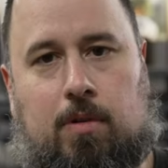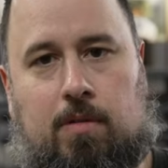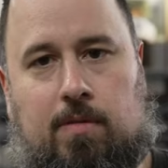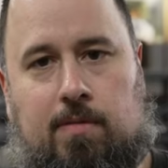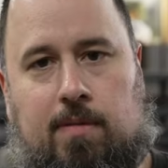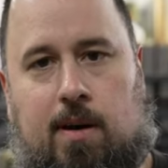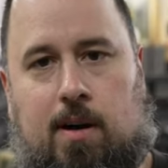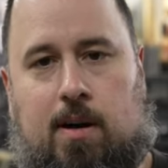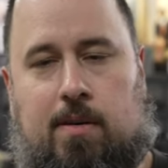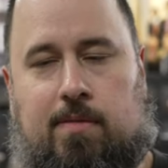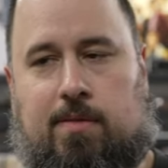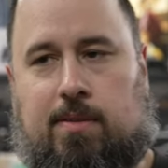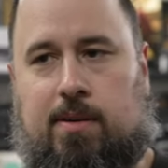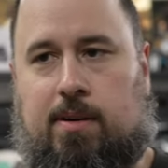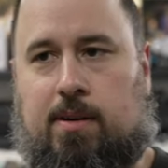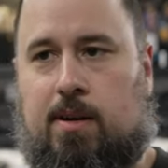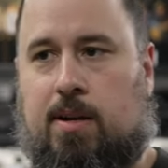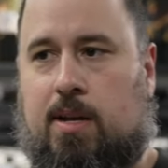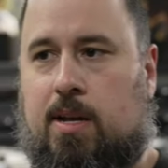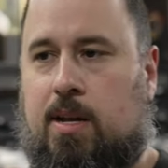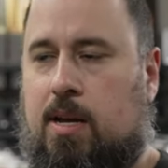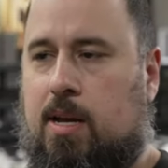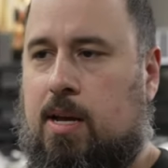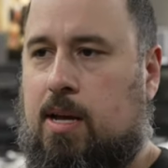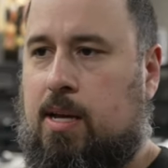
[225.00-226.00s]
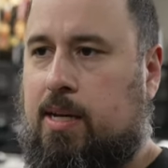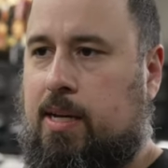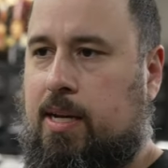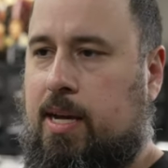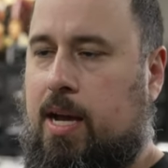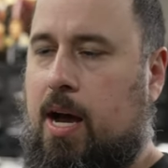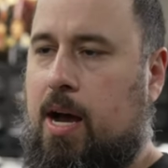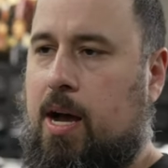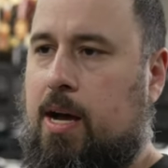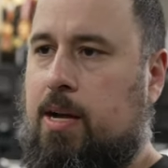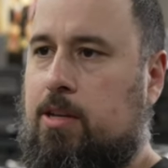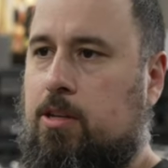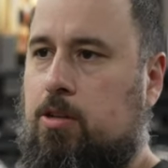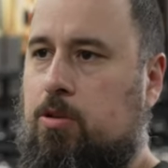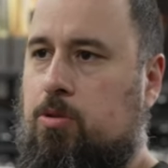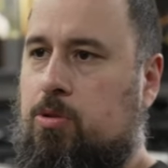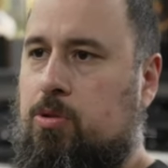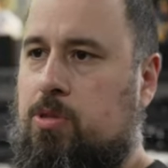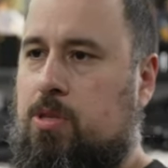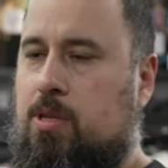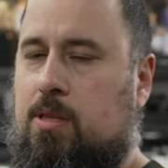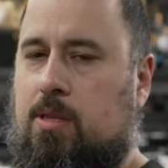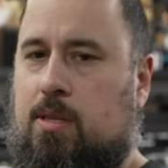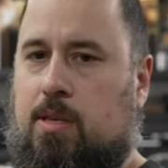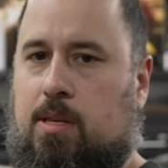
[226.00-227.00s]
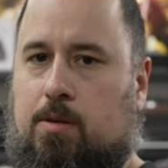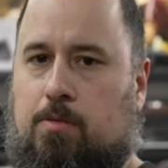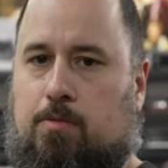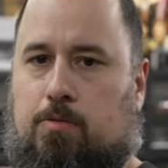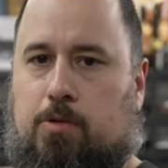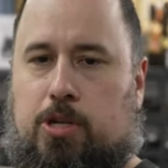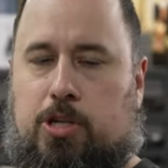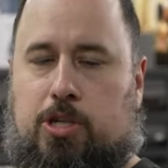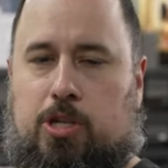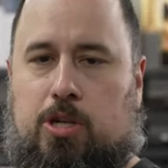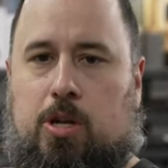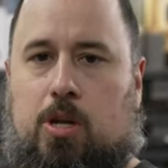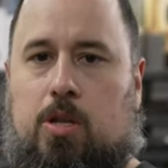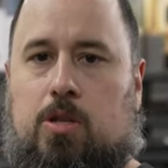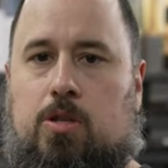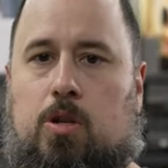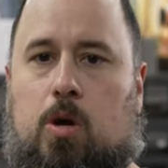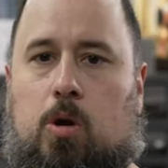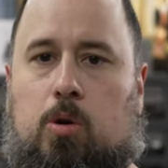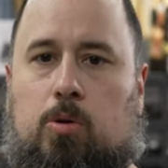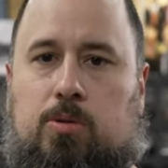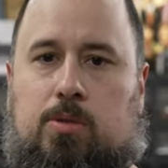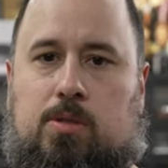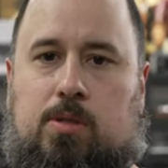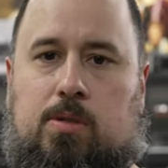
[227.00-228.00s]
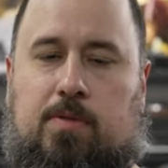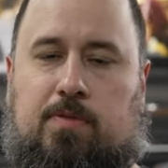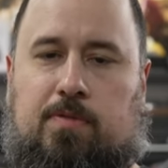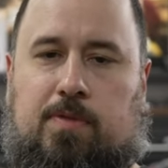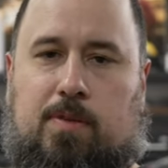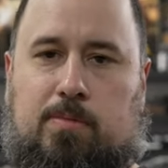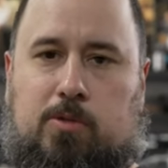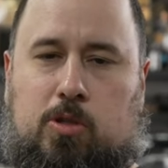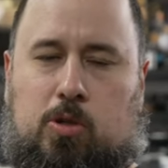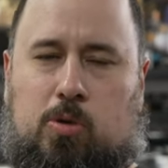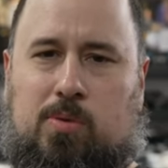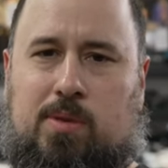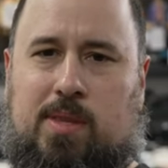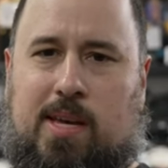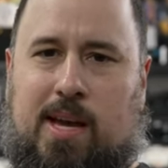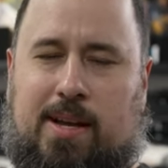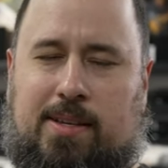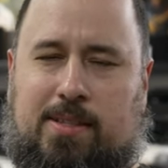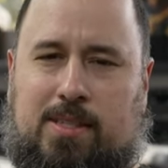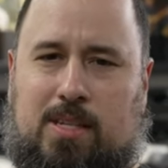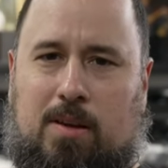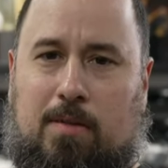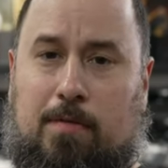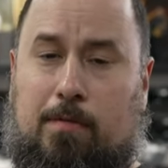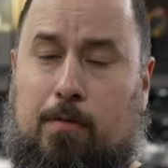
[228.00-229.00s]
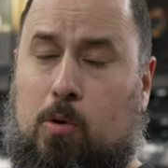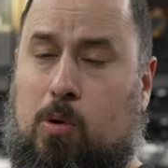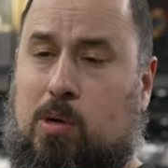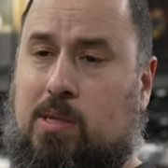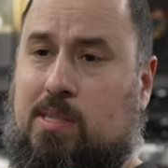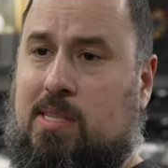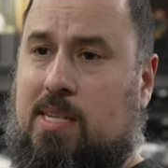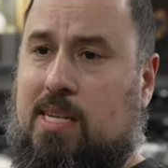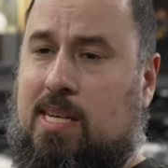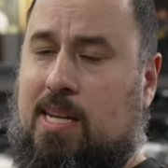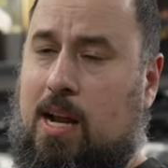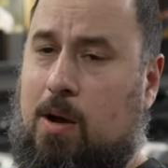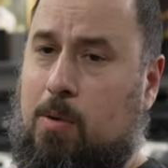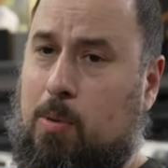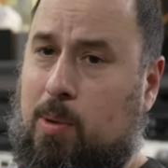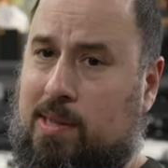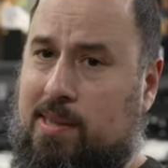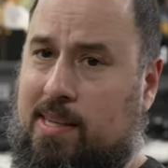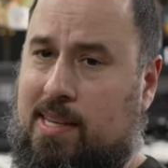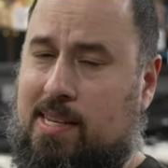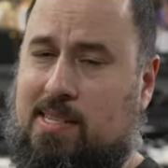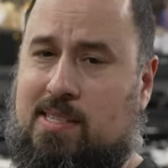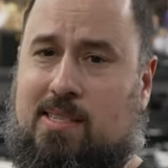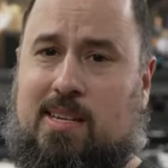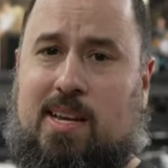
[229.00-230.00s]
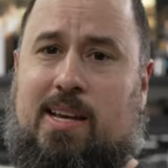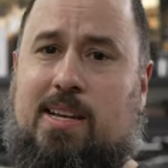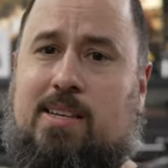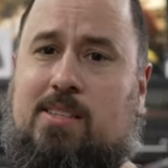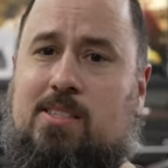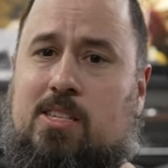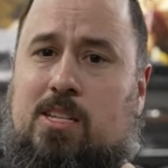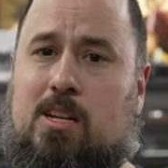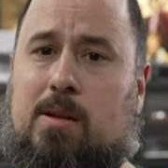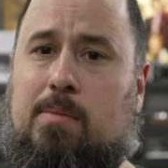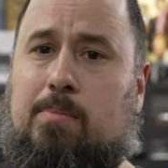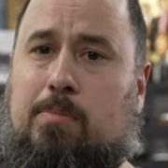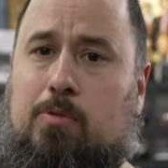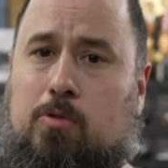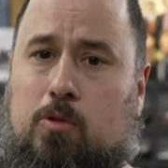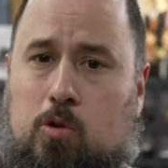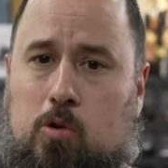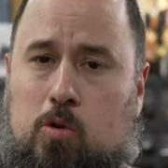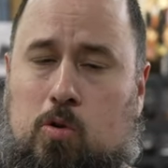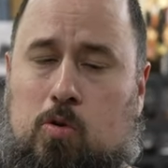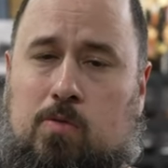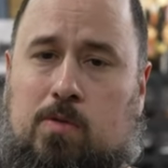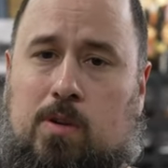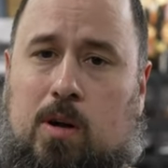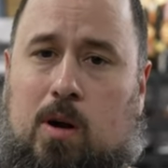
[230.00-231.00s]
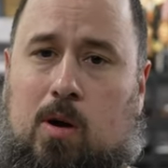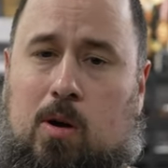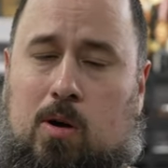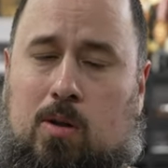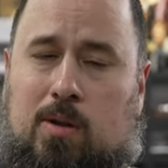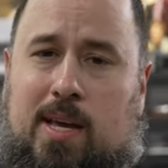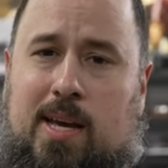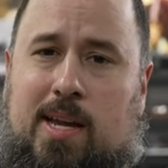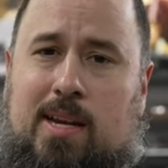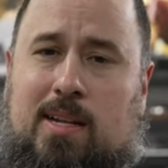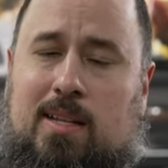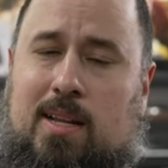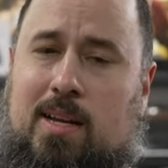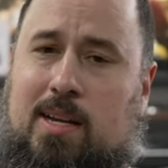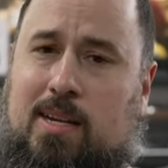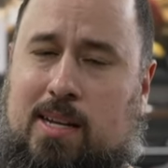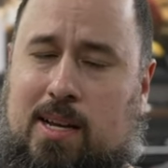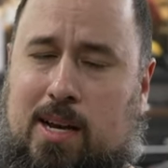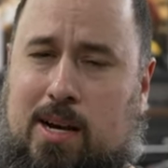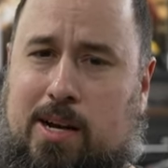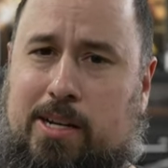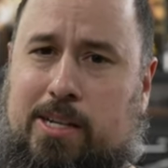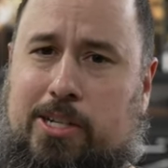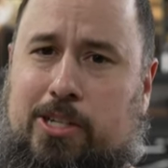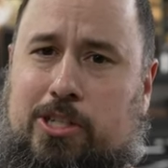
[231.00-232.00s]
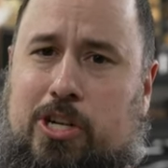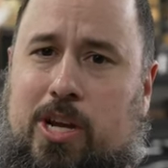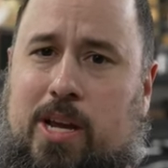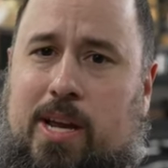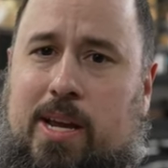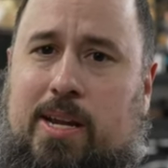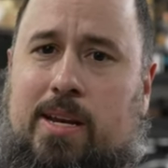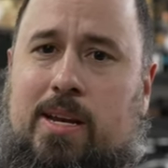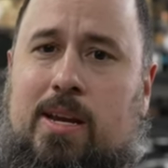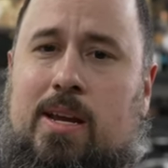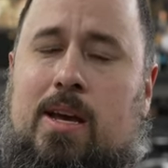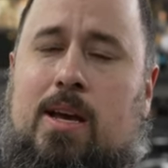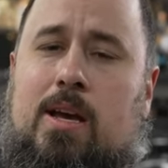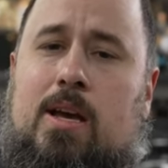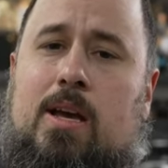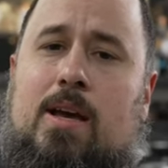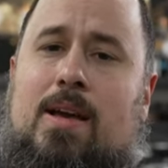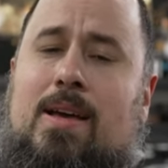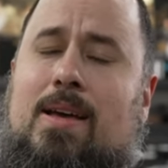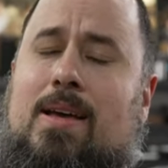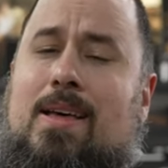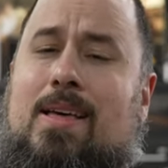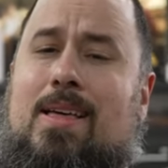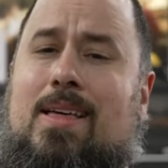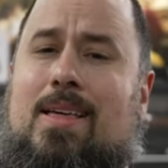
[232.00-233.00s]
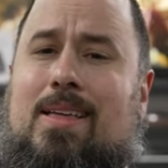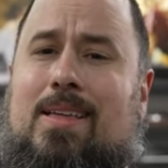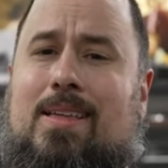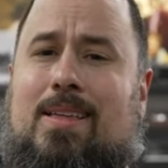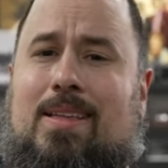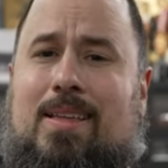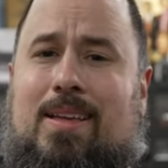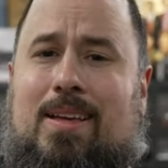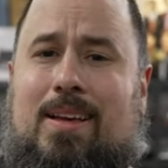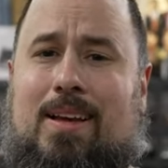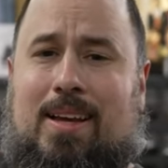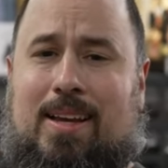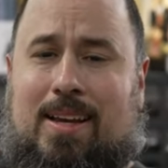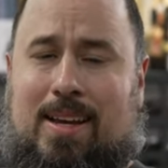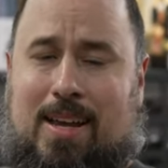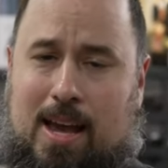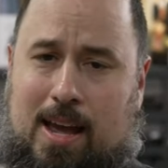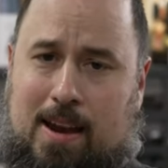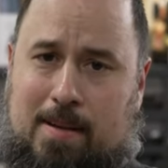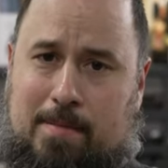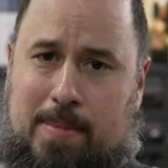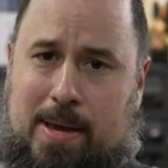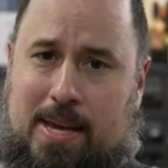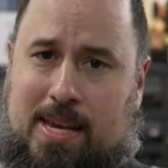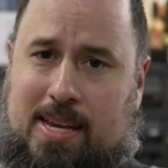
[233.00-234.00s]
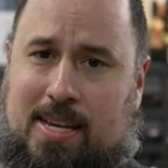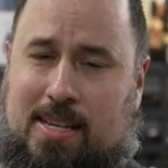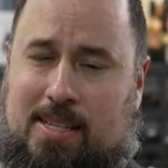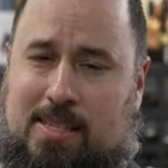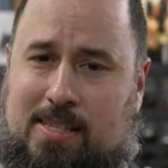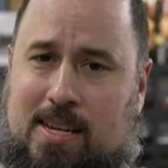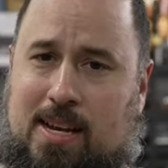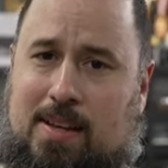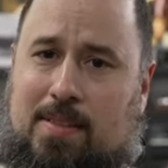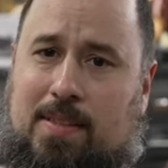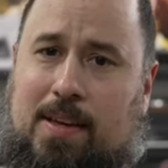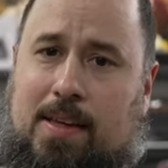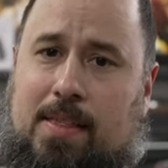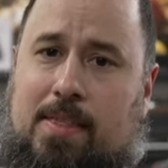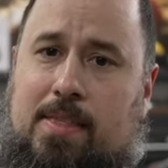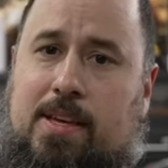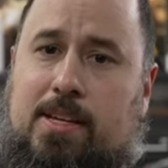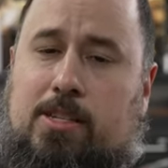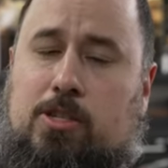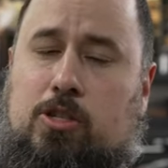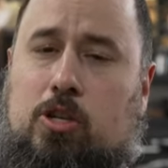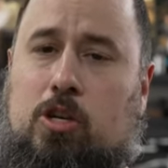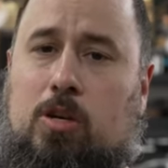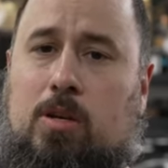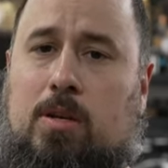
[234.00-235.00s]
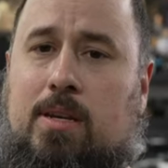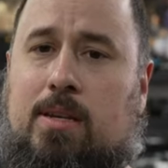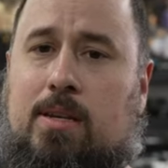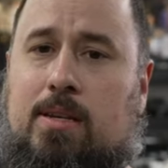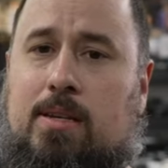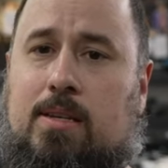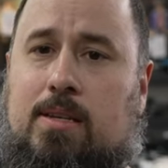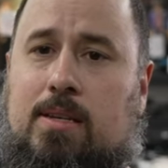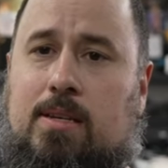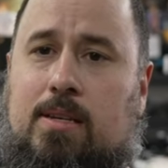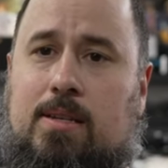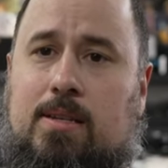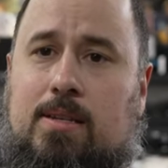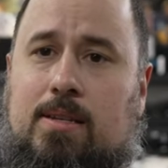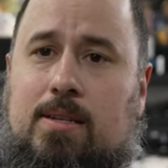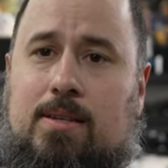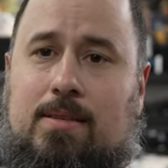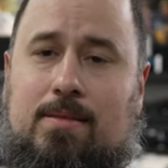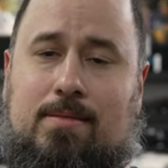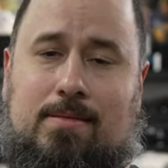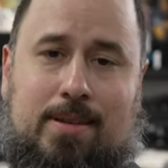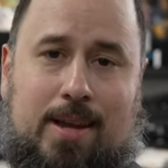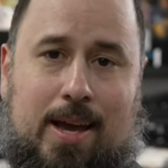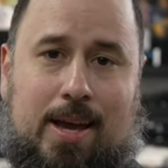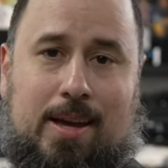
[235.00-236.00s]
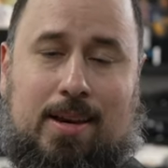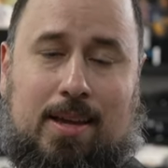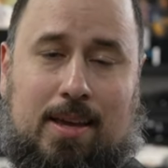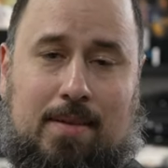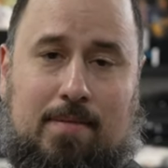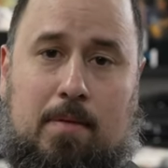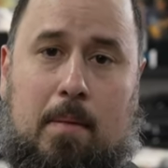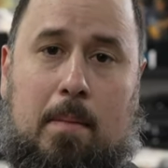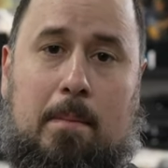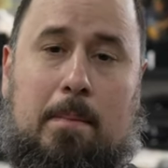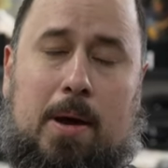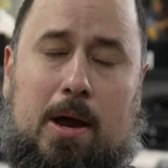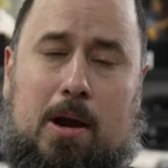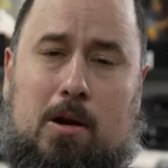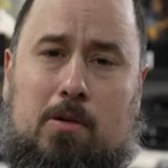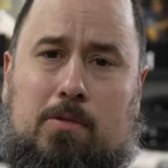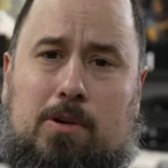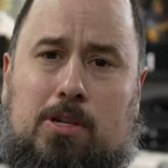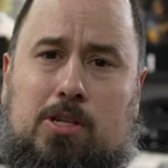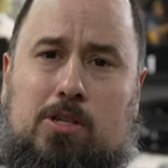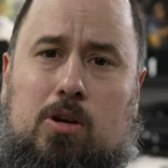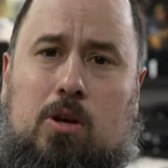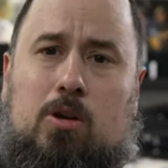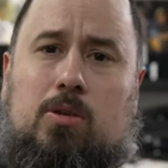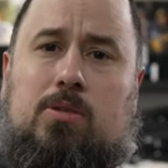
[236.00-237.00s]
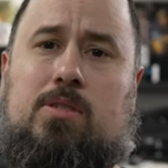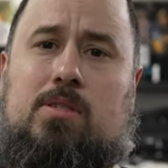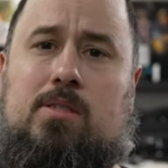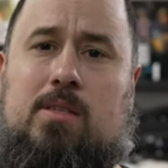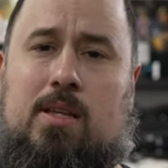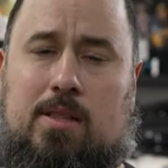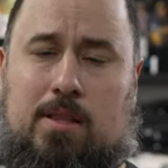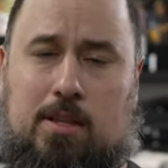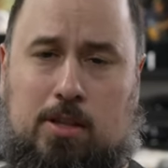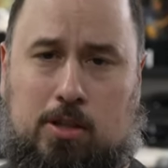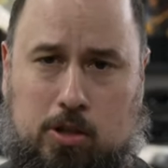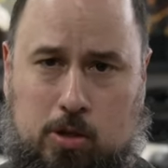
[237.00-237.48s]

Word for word: Revolver cut using the original notes from 2014 on what they say is an improved all analog cutting chain kind of making it sound like this could net even better results than the